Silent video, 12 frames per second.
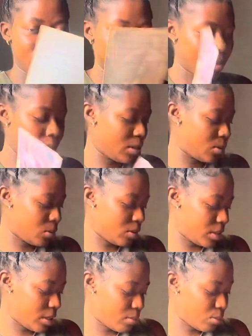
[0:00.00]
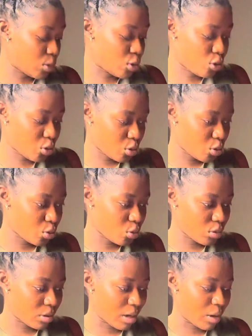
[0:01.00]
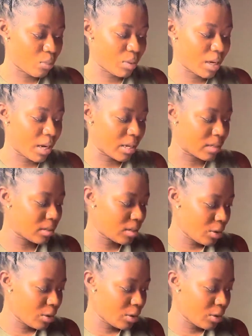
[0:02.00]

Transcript: things on them just so that we can